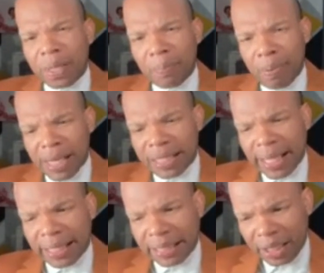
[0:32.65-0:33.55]
the
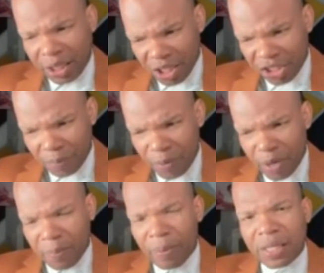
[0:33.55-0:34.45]
present leadership
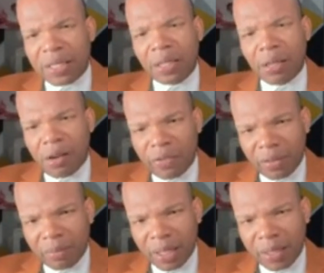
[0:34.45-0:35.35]
or the present
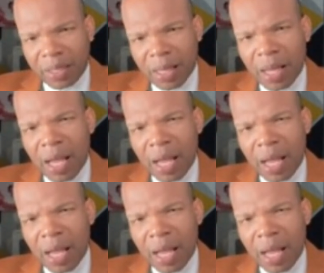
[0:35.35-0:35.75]
government